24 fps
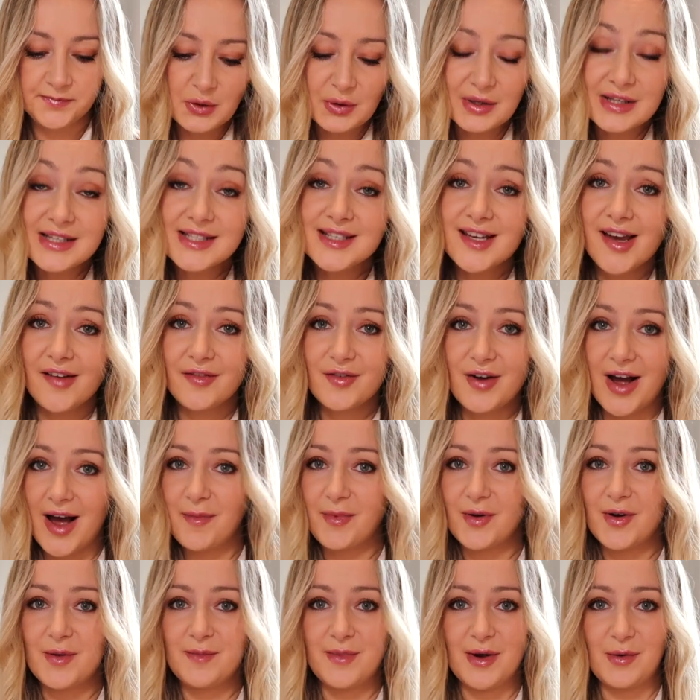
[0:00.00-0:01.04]
You can see I've got
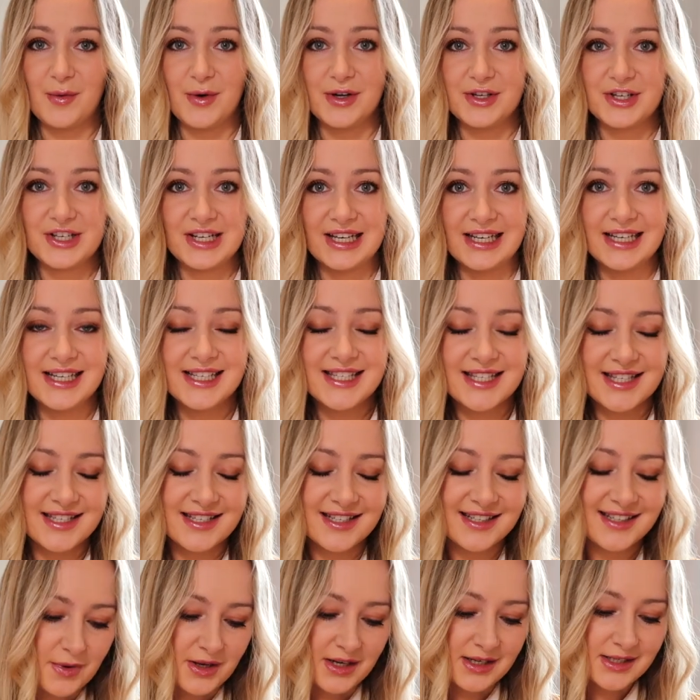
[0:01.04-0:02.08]
Apple on my watch list,
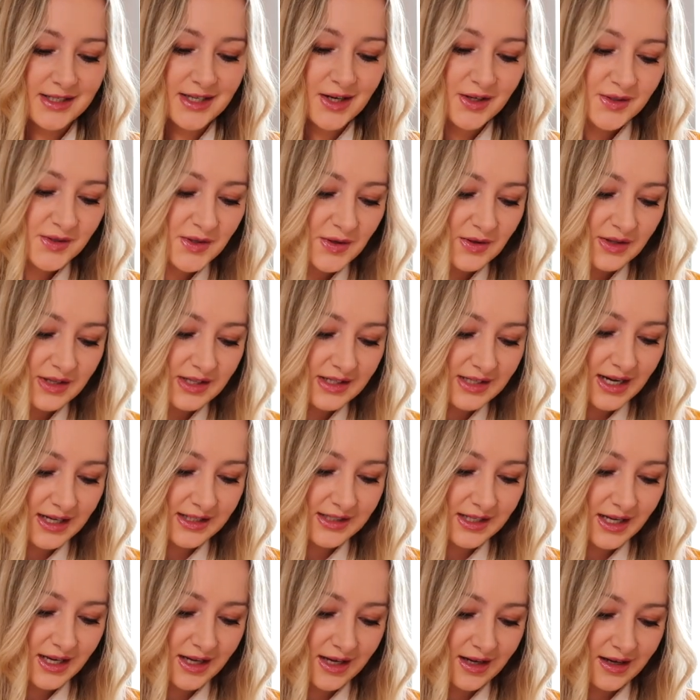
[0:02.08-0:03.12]
but it tells you the
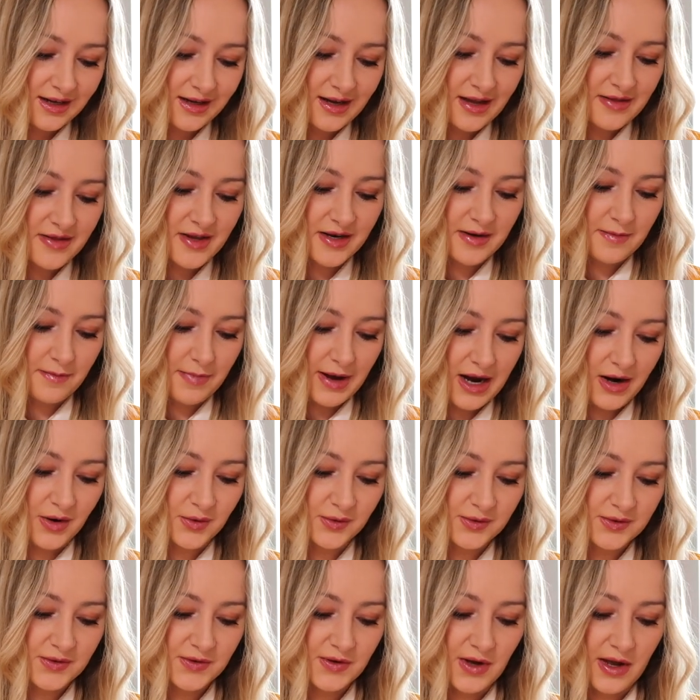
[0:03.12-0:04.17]
stats here, and then
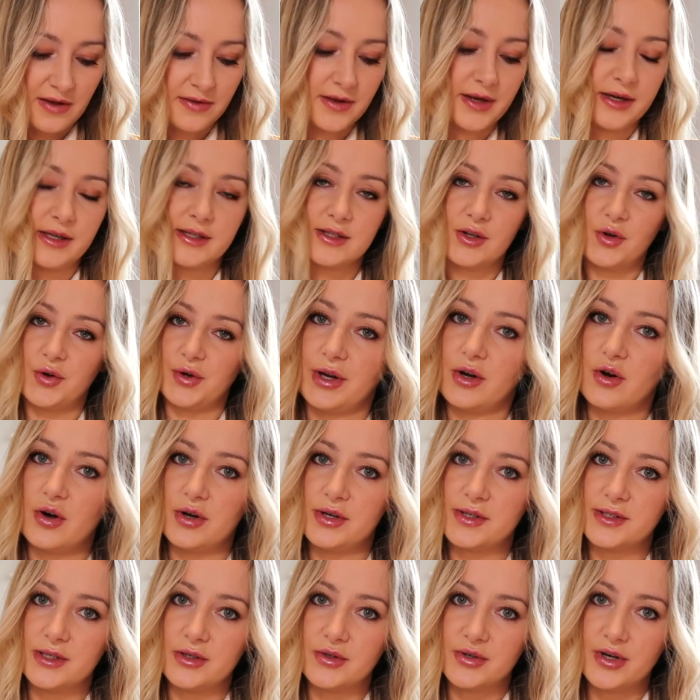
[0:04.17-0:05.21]
about, and then it's a
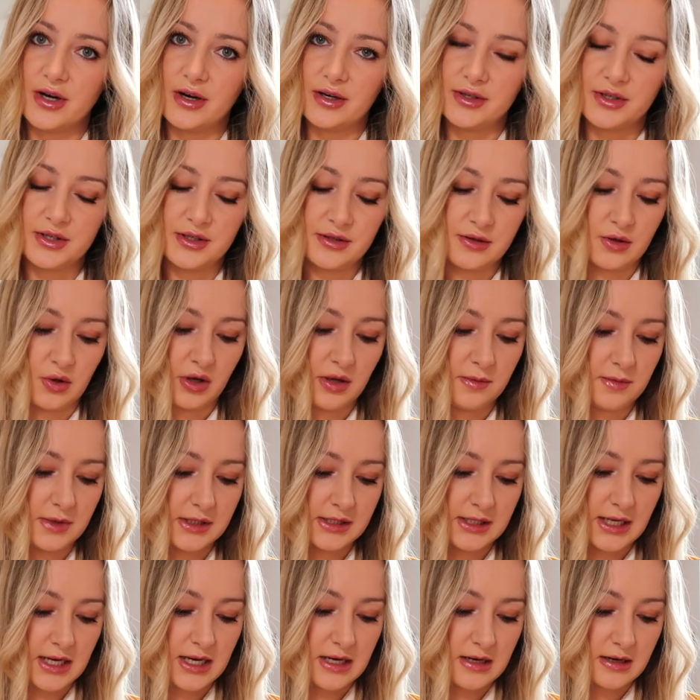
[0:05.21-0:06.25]
costs and charges
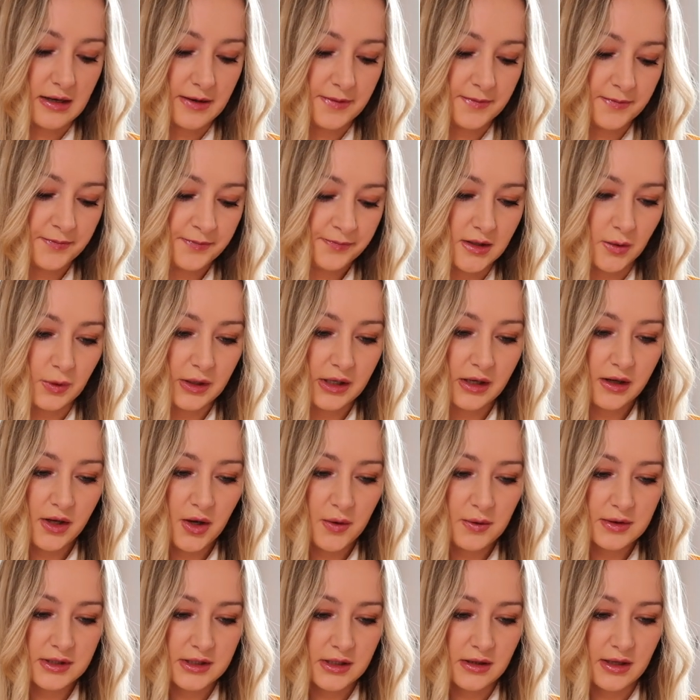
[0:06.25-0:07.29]
document here. So we can
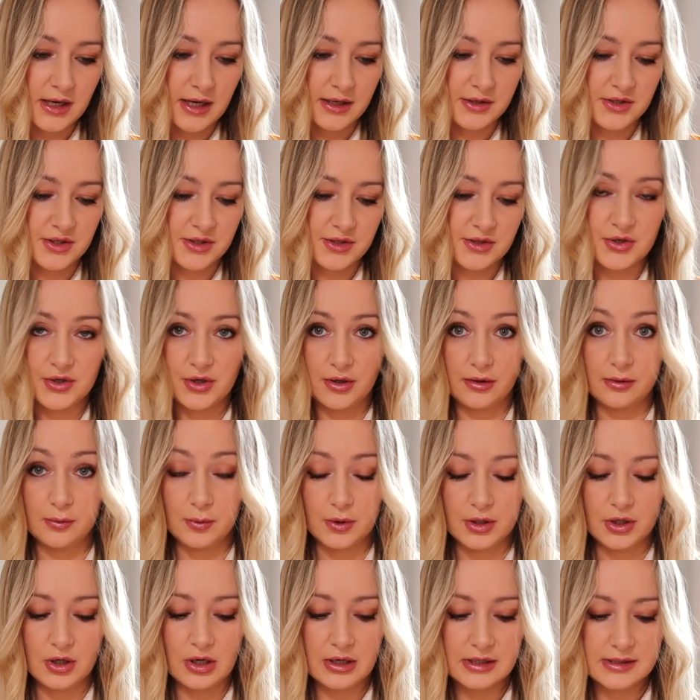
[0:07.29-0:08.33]
go into that just to show you
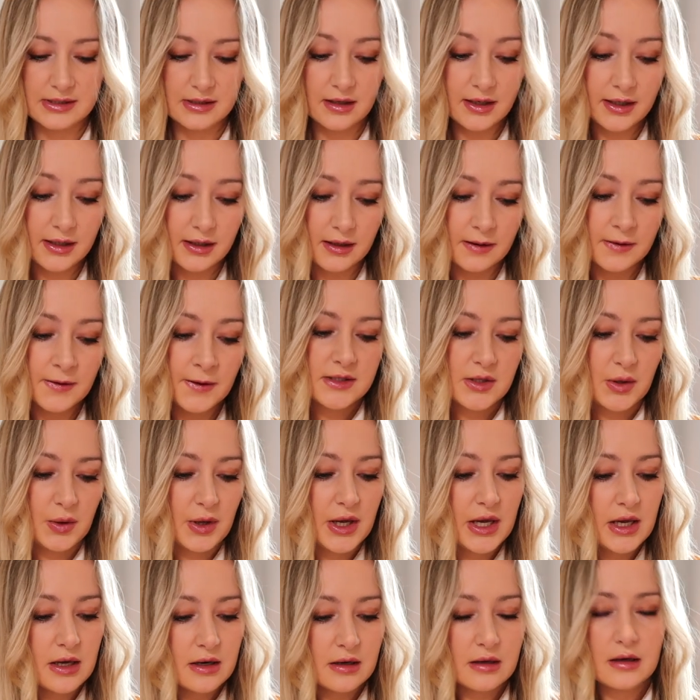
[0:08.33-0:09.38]
what it looks like. So
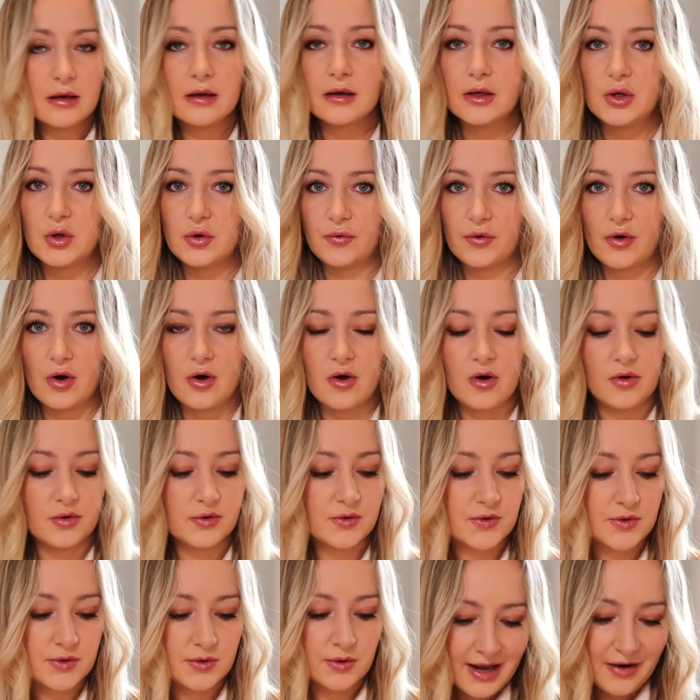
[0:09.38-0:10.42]
here you've
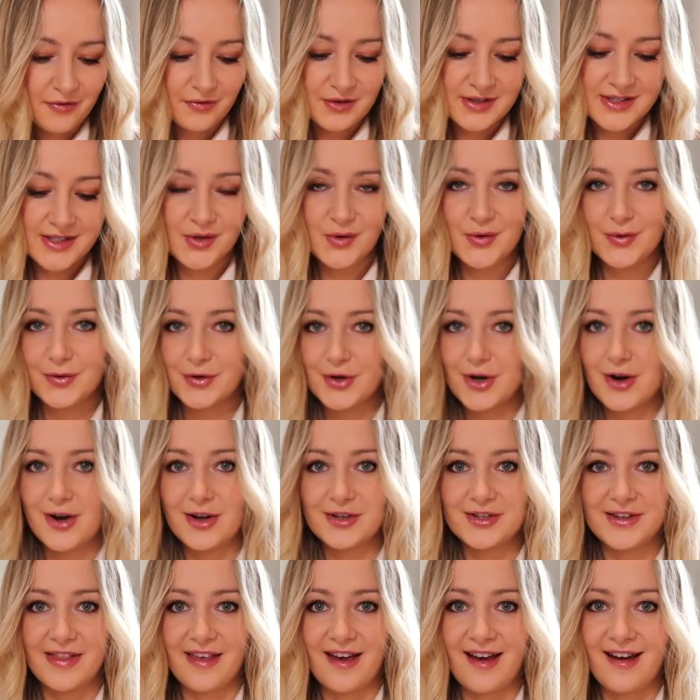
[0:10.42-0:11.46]
got every single
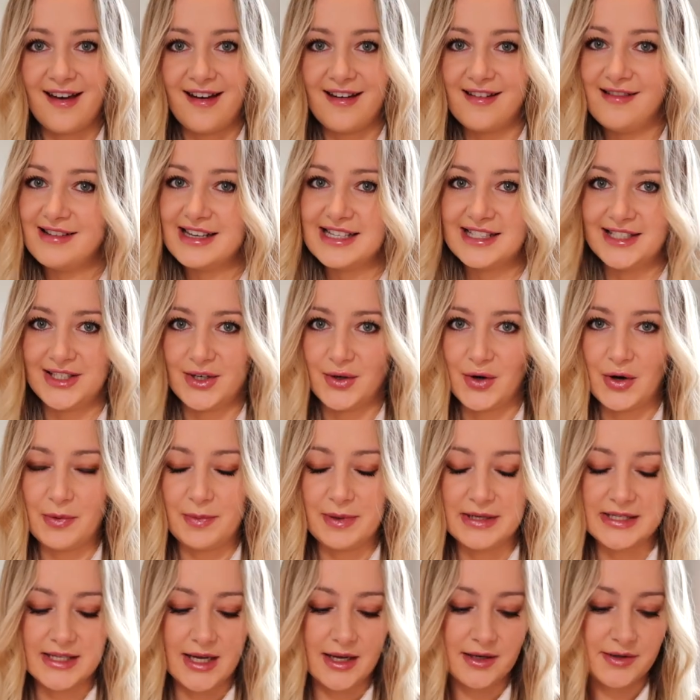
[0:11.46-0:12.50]
charge there is zero
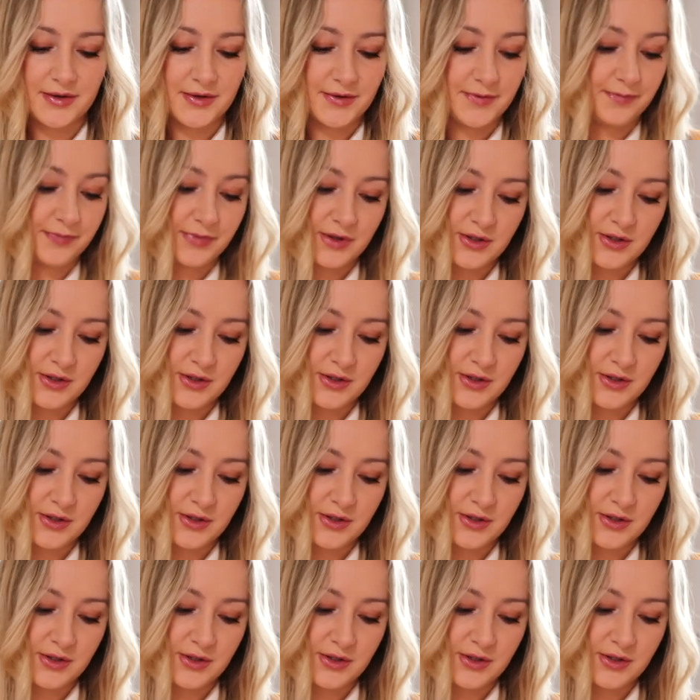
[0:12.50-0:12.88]
percent.